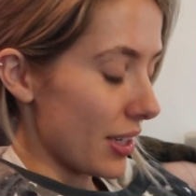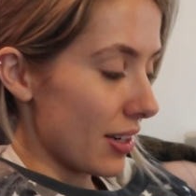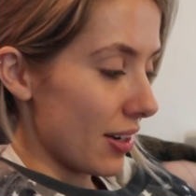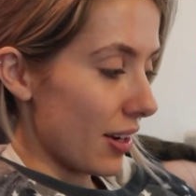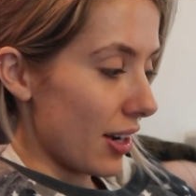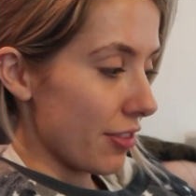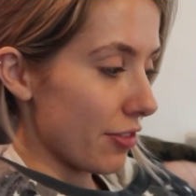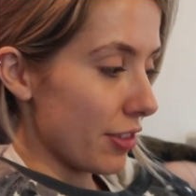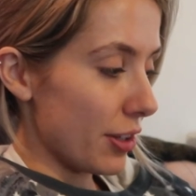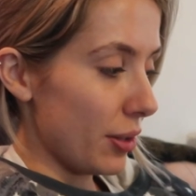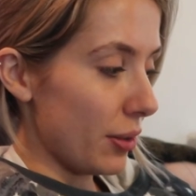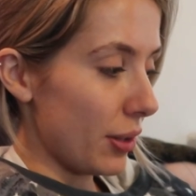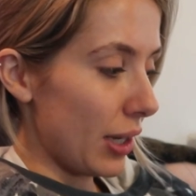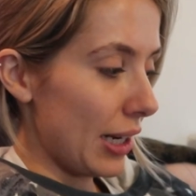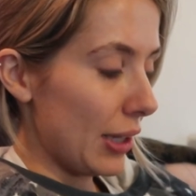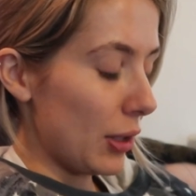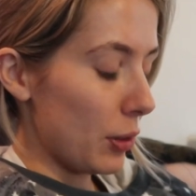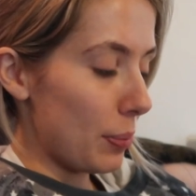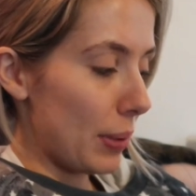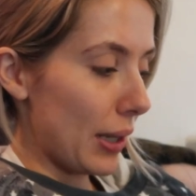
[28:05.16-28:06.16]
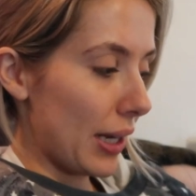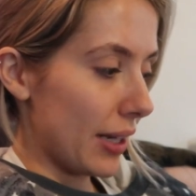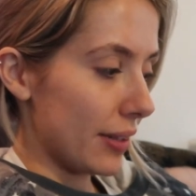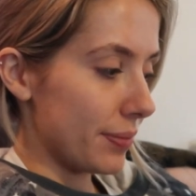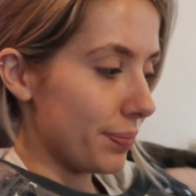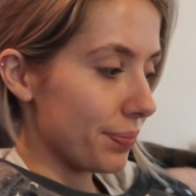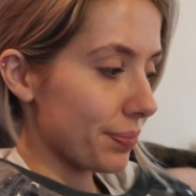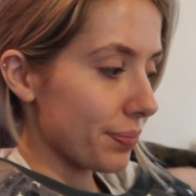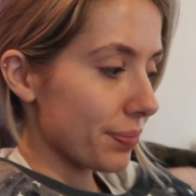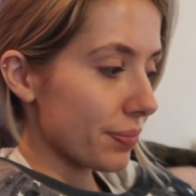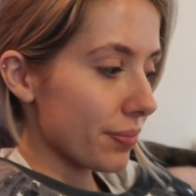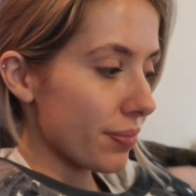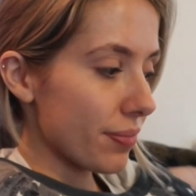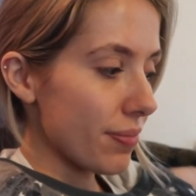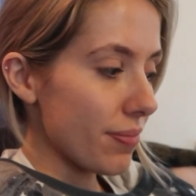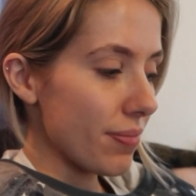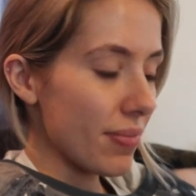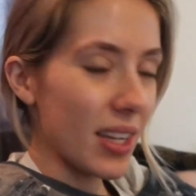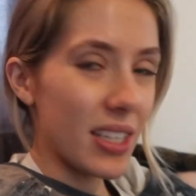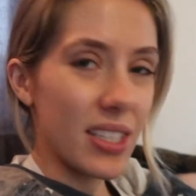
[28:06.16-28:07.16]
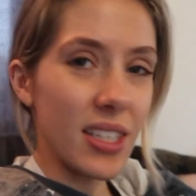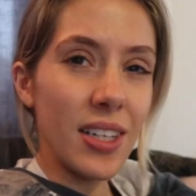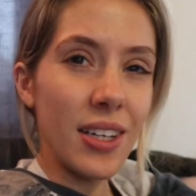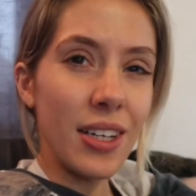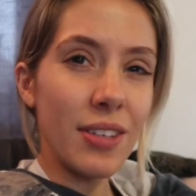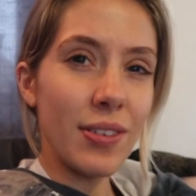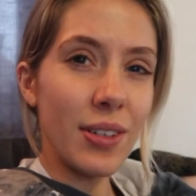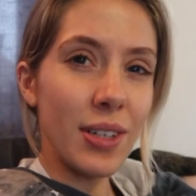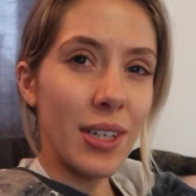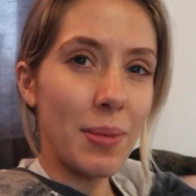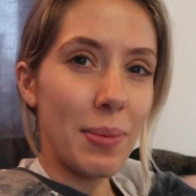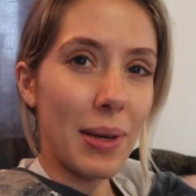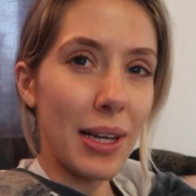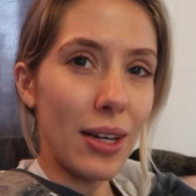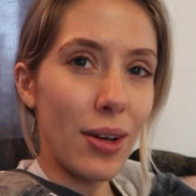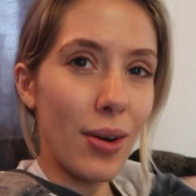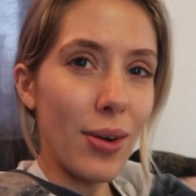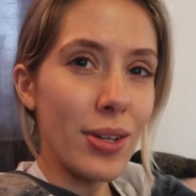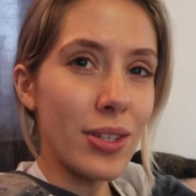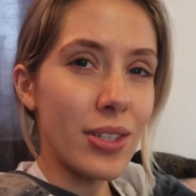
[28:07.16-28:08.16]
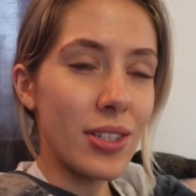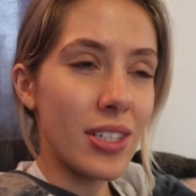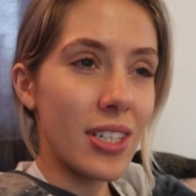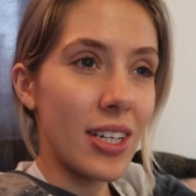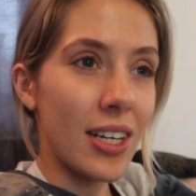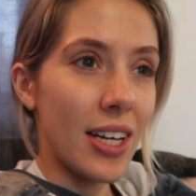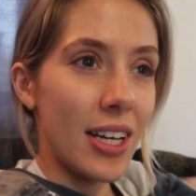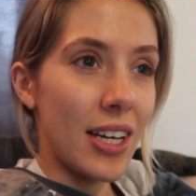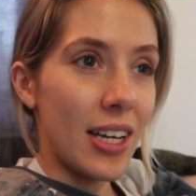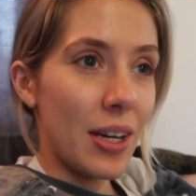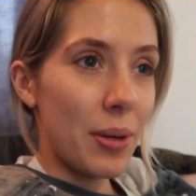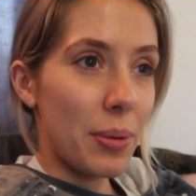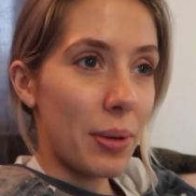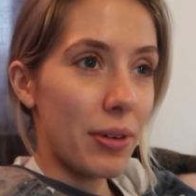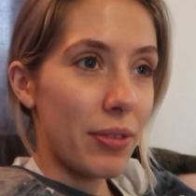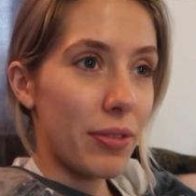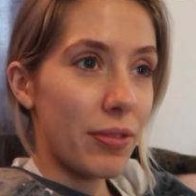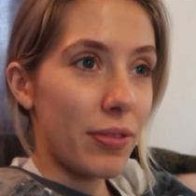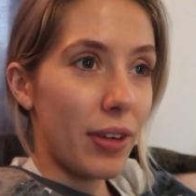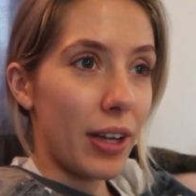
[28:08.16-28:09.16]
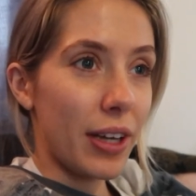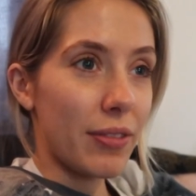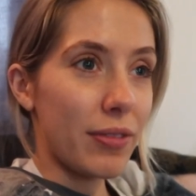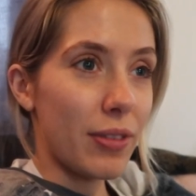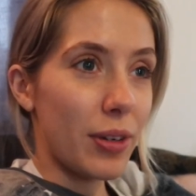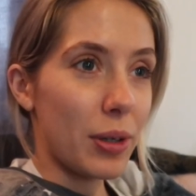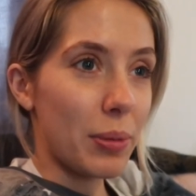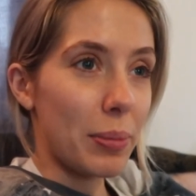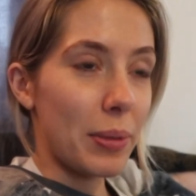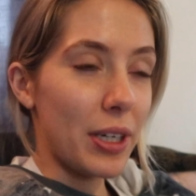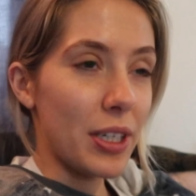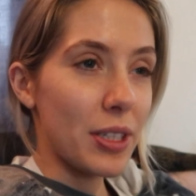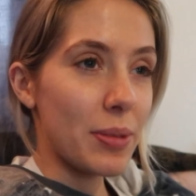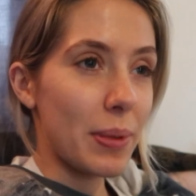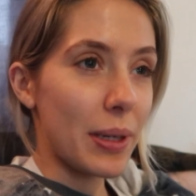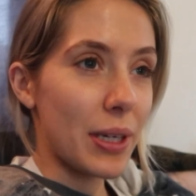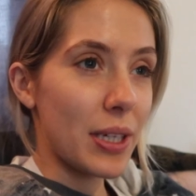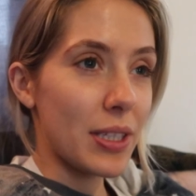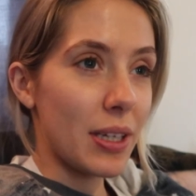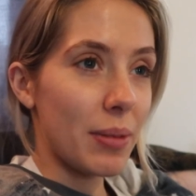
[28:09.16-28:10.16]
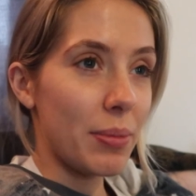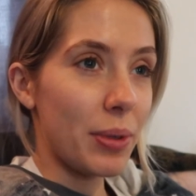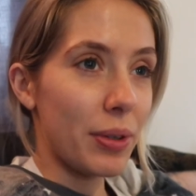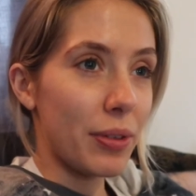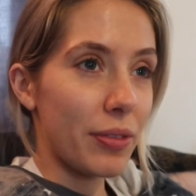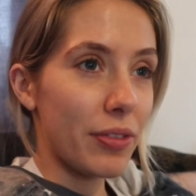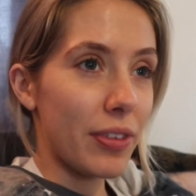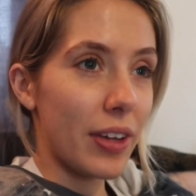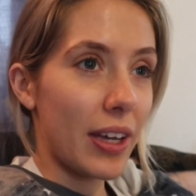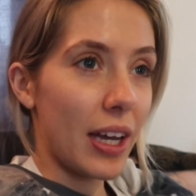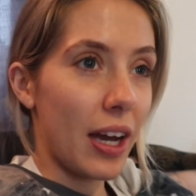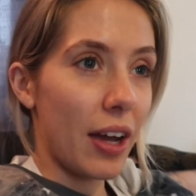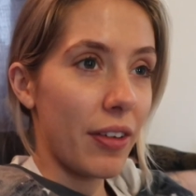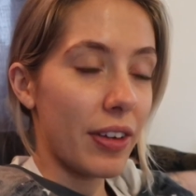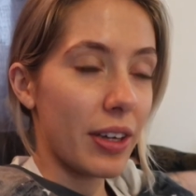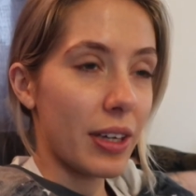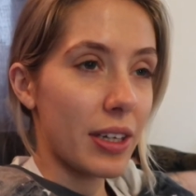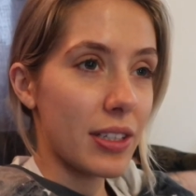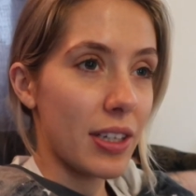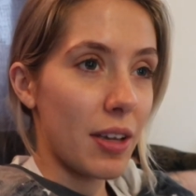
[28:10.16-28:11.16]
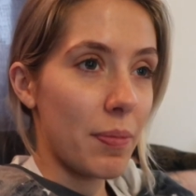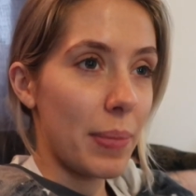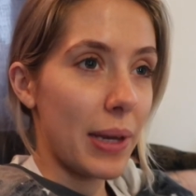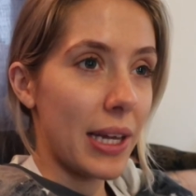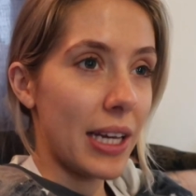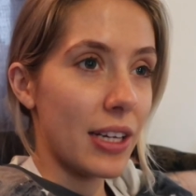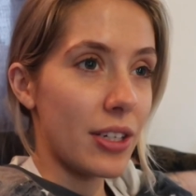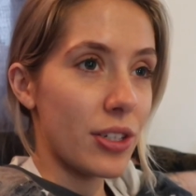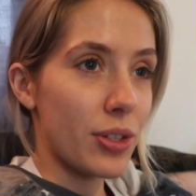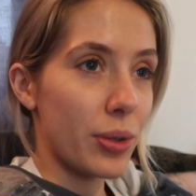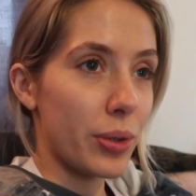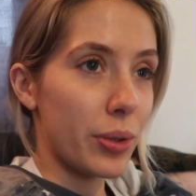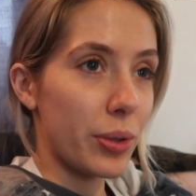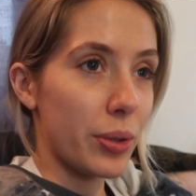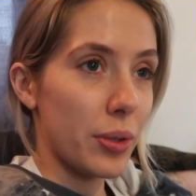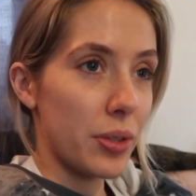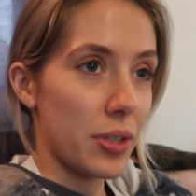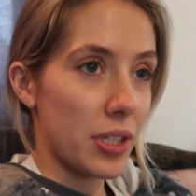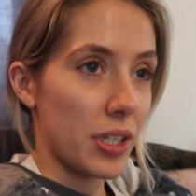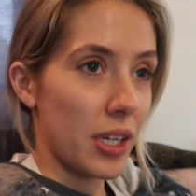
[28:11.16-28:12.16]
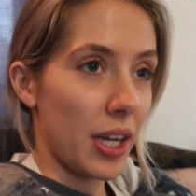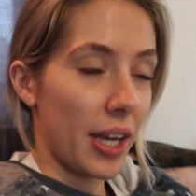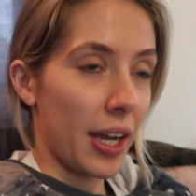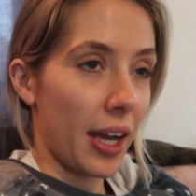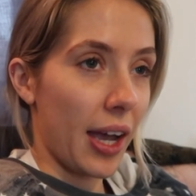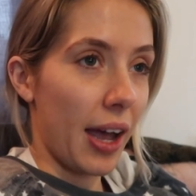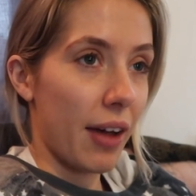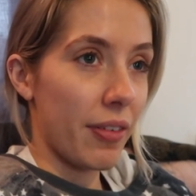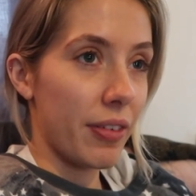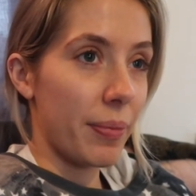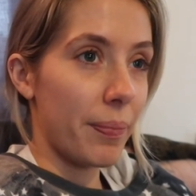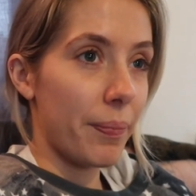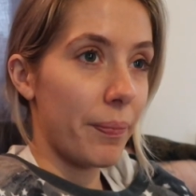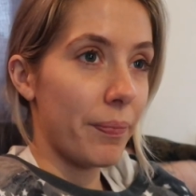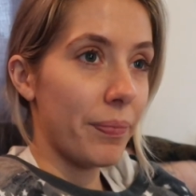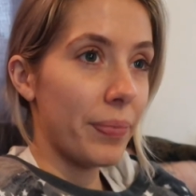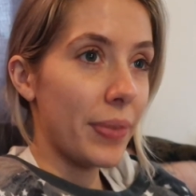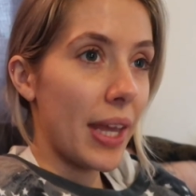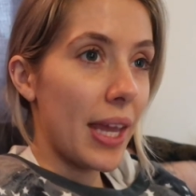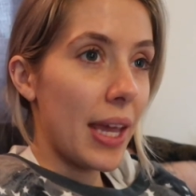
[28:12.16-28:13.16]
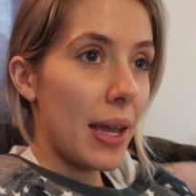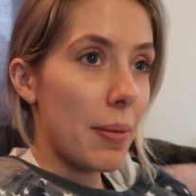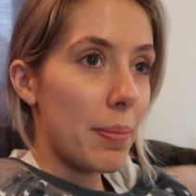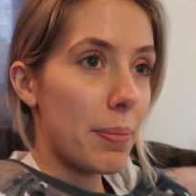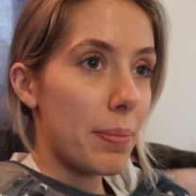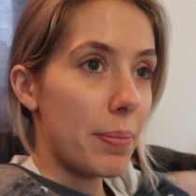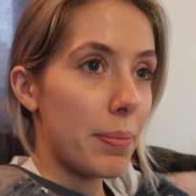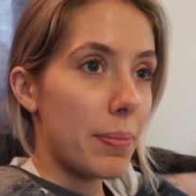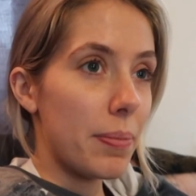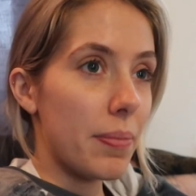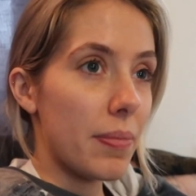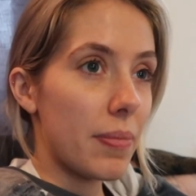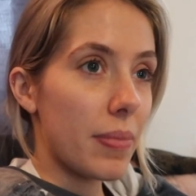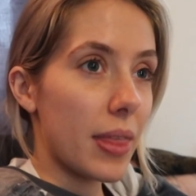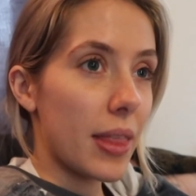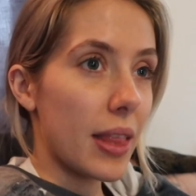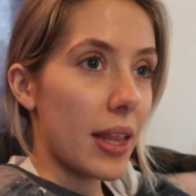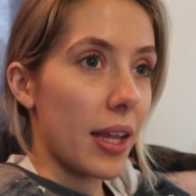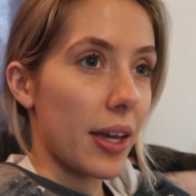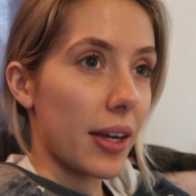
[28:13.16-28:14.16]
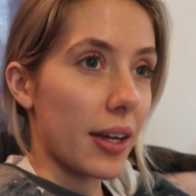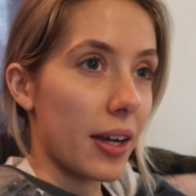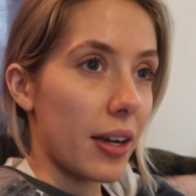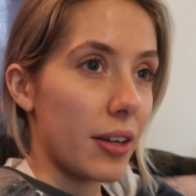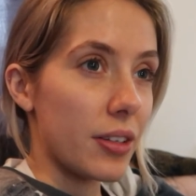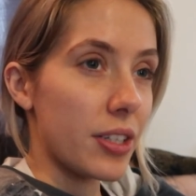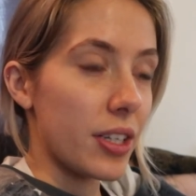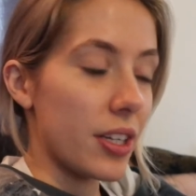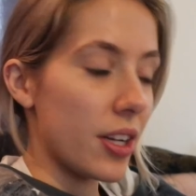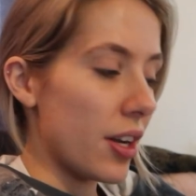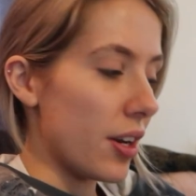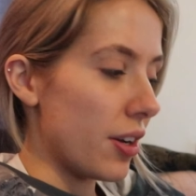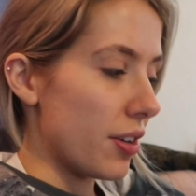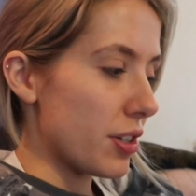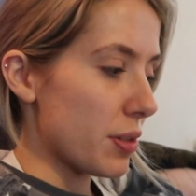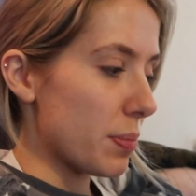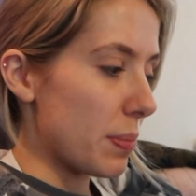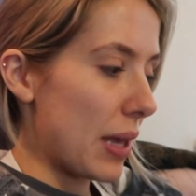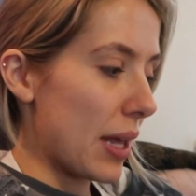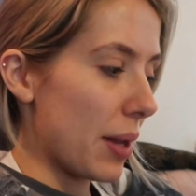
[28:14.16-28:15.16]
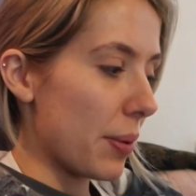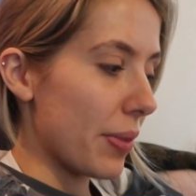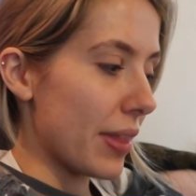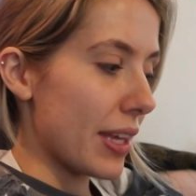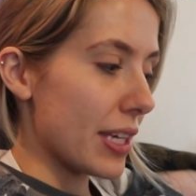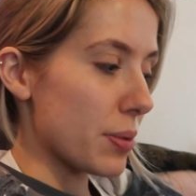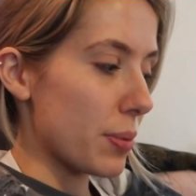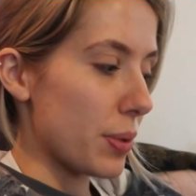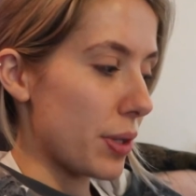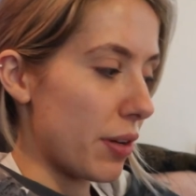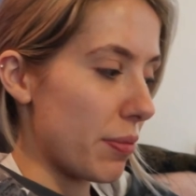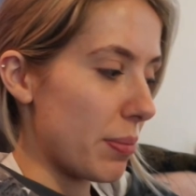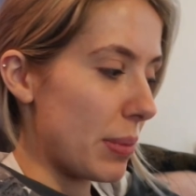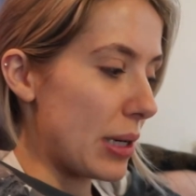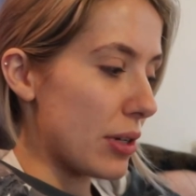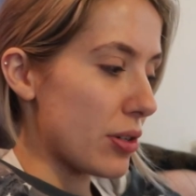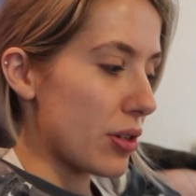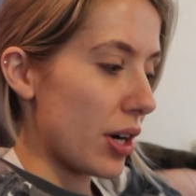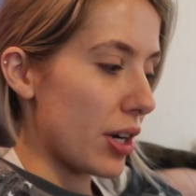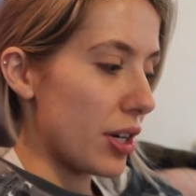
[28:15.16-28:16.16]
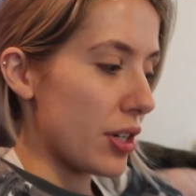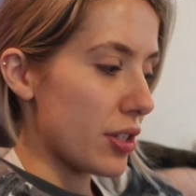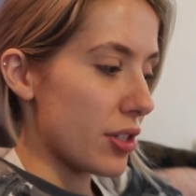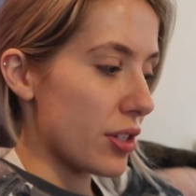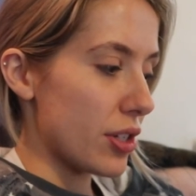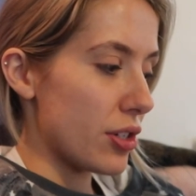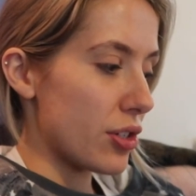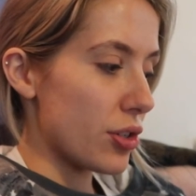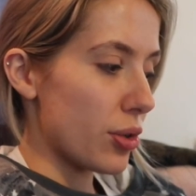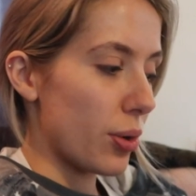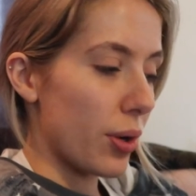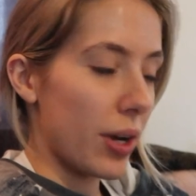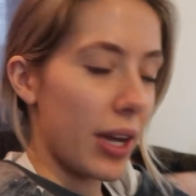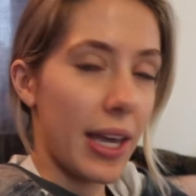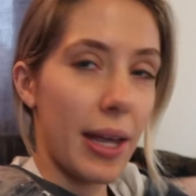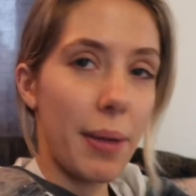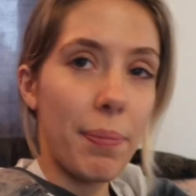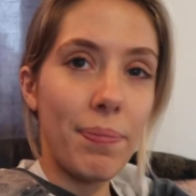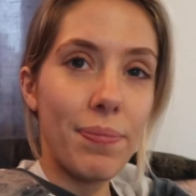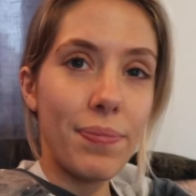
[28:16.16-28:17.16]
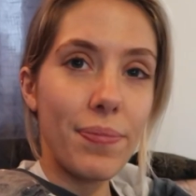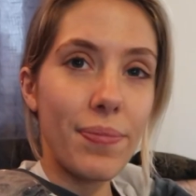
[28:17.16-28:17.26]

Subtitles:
and I feel a little bit, I don't know, I feel a little bit lost with like Vlogmas because I'm not fit. I think because I've been indoors and like I haven't, like, I don't know, just being with this one, I've been trying to just enjoy